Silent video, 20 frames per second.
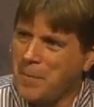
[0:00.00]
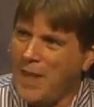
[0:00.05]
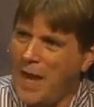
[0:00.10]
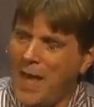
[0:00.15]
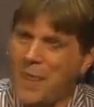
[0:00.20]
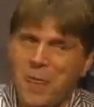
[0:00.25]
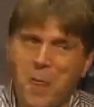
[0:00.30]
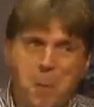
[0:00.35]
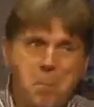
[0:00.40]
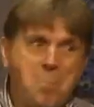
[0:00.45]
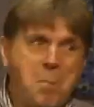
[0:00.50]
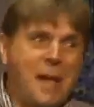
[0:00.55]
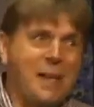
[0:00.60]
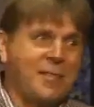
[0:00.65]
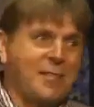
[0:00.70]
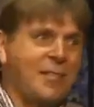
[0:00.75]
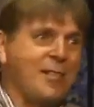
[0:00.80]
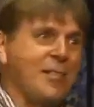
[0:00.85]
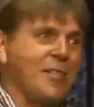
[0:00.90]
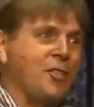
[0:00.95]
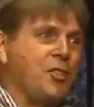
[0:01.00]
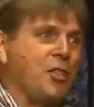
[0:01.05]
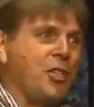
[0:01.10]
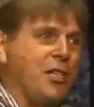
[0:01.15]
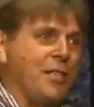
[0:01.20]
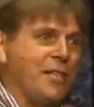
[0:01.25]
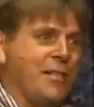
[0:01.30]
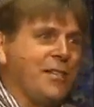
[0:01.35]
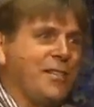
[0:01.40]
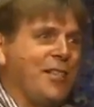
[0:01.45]
And the message
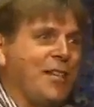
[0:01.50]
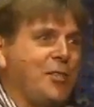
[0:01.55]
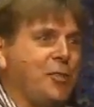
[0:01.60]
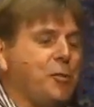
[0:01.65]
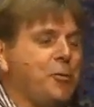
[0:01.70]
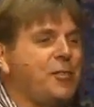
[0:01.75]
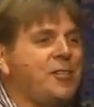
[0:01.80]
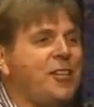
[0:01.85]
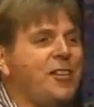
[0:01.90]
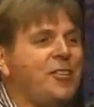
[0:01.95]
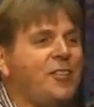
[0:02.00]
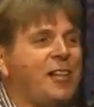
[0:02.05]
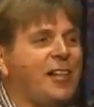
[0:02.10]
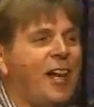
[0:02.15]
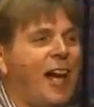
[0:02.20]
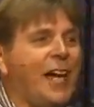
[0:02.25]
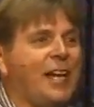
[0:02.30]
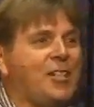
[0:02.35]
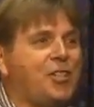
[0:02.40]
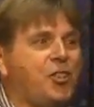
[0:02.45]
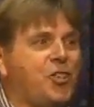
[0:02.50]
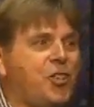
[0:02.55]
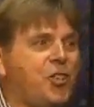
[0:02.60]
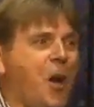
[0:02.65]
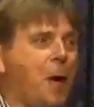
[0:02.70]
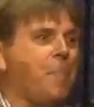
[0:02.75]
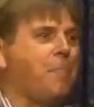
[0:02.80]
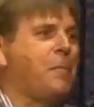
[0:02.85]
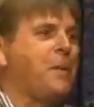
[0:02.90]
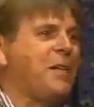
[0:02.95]
is as you see the guy
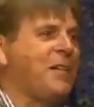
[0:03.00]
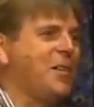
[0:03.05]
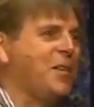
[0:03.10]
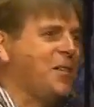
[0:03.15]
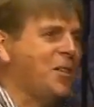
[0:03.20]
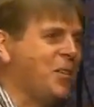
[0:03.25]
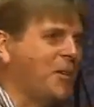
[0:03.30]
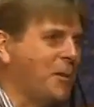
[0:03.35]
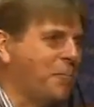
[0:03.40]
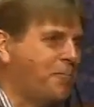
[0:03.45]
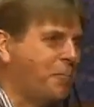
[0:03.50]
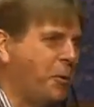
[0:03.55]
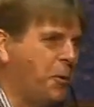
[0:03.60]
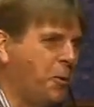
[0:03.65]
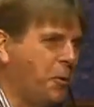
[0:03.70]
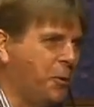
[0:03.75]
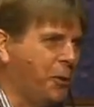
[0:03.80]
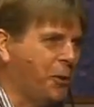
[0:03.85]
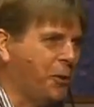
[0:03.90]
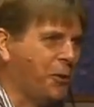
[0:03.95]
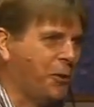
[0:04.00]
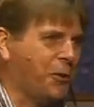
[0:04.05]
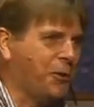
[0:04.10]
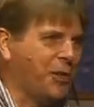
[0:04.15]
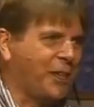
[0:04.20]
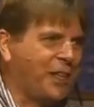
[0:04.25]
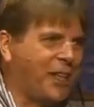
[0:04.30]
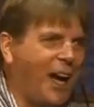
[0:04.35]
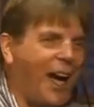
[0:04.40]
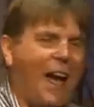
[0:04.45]
jumping into the pool, or
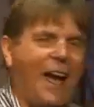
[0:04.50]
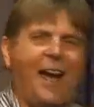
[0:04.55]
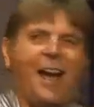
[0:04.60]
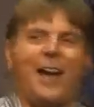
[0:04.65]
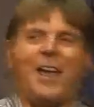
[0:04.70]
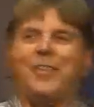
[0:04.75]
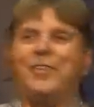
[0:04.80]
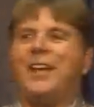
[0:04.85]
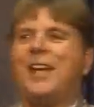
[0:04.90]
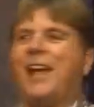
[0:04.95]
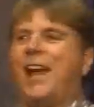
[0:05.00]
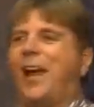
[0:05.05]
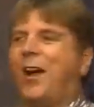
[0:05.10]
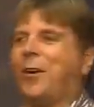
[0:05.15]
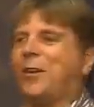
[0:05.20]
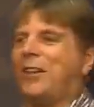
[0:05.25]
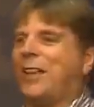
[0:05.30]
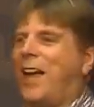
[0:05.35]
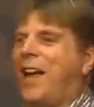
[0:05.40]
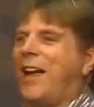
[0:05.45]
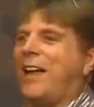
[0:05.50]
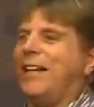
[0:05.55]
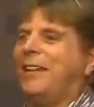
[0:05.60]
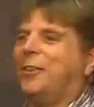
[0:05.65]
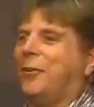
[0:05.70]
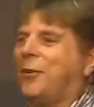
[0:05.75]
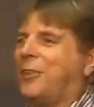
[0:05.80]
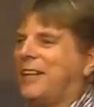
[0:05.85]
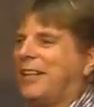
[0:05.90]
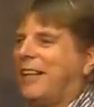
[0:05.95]
the guy on the
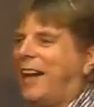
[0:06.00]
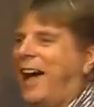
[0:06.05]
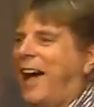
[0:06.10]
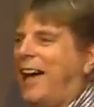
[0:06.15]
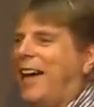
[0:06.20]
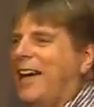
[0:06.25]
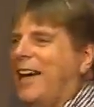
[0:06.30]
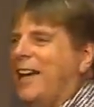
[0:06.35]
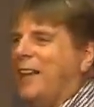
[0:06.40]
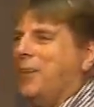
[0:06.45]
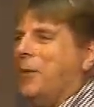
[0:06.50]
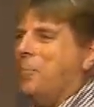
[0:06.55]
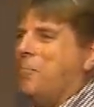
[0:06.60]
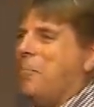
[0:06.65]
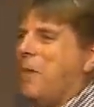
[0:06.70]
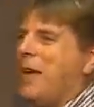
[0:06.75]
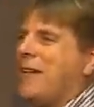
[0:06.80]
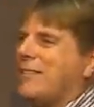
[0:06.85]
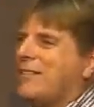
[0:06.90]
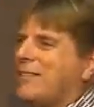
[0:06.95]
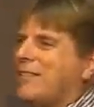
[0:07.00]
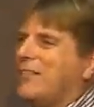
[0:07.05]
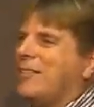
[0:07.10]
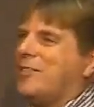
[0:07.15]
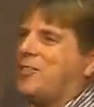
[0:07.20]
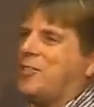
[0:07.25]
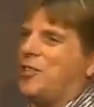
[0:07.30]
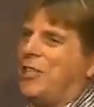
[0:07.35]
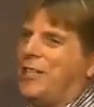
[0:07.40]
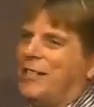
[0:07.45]
airline, or the guy, the
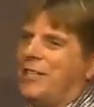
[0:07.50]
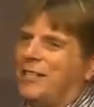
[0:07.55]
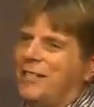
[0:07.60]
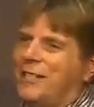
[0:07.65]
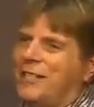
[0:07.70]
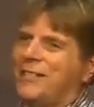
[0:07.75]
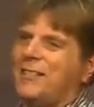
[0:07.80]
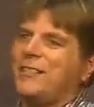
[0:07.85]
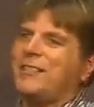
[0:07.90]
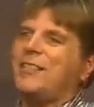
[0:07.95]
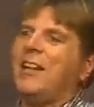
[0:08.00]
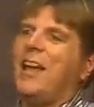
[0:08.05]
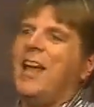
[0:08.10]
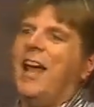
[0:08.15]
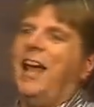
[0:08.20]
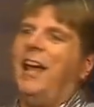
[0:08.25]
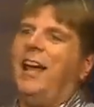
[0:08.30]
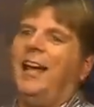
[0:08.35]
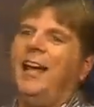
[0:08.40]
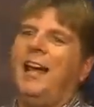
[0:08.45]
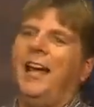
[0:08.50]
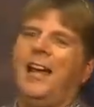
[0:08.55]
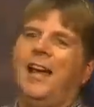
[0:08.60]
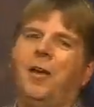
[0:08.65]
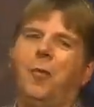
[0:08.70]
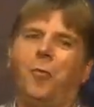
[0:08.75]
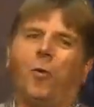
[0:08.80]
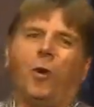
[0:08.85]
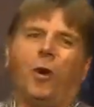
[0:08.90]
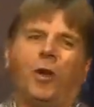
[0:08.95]
message is
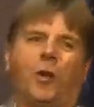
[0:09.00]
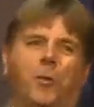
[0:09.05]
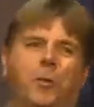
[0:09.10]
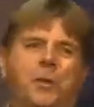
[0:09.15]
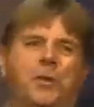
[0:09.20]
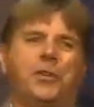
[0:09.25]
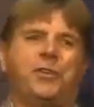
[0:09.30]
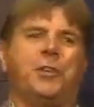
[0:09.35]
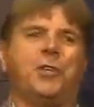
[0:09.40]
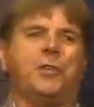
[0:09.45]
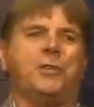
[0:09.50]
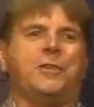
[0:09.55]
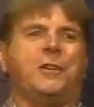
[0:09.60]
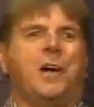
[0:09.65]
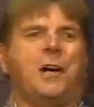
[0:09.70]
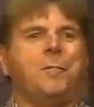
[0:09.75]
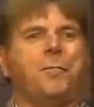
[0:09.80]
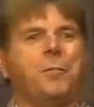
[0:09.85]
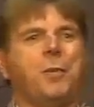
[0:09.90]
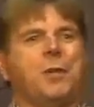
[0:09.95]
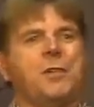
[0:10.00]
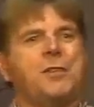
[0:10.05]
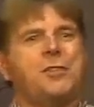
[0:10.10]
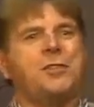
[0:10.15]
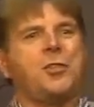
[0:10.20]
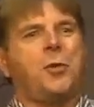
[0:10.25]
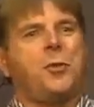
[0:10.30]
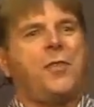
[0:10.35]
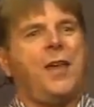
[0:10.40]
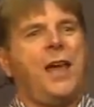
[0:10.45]
hey, work with your number
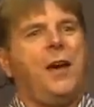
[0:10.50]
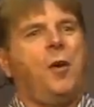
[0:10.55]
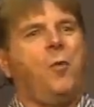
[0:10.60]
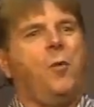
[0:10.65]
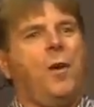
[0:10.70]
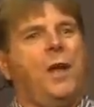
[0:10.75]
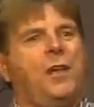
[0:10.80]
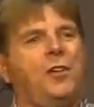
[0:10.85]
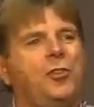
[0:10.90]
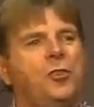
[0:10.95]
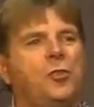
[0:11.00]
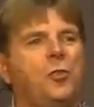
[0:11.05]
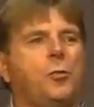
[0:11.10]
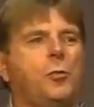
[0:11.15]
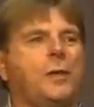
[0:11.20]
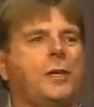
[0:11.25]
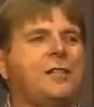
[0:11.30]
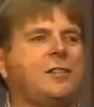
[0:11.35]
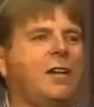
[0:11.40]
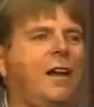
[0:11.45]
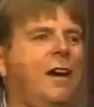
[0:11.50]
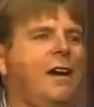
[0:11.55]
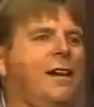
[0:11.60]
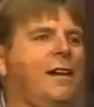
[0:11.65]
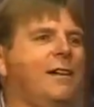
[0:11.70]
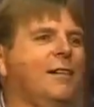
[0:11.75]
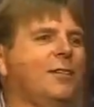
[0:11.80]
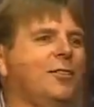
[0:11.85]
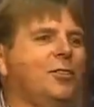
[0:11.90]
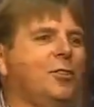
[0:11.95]
so that when you
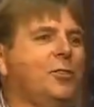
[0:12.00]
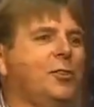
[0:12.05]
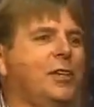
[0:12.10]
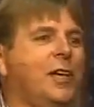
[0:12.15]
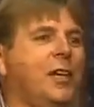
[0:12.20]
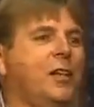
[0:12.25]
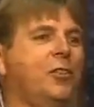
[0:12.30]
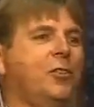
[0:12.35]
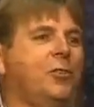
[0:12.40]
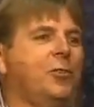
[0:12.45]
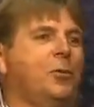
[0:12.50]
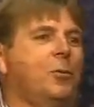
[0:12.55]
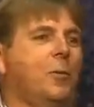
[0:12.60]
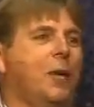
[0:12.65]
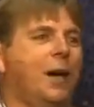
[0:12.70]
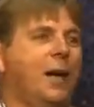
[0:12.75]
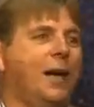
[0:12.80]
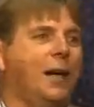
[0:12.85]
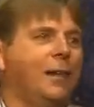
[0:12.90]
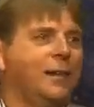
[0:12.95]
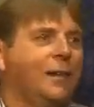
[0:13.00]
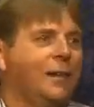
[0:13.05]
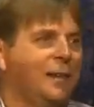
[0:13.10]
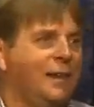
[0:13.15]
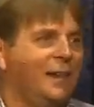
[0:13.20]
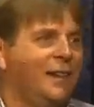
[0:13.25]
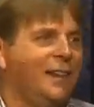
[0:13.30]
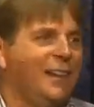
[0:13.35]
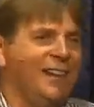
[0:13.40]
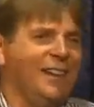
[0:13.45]
retire, you can do what?
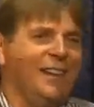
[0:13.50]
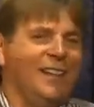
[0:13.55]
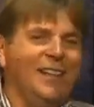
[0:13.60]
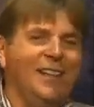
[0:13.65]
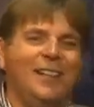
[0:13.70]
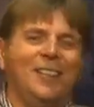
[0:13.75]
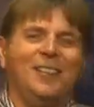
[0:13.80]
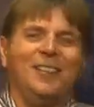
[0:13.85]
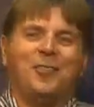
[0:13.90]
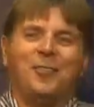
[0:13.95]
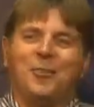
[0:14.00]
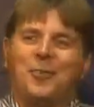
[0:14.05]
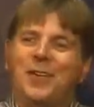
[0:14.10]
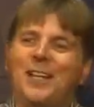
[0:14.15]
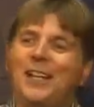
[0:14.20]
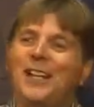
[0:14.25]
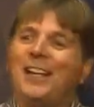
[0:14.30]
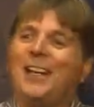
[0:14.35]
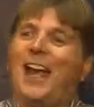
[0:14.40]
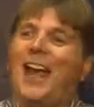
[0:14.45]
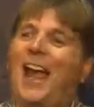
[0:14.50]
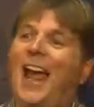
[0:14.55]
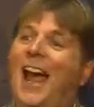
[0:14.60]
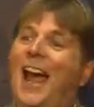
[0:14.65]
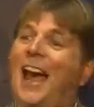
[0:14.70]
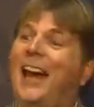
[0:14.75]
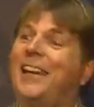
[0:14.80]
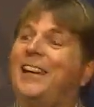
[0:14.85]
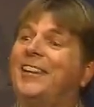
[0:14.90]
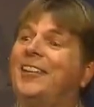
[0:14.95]
eat, drink,
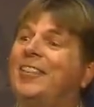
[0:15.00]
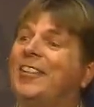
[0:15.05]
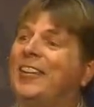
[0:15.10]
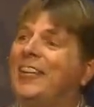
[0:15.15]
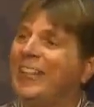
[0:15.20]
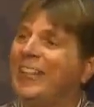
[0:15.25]
and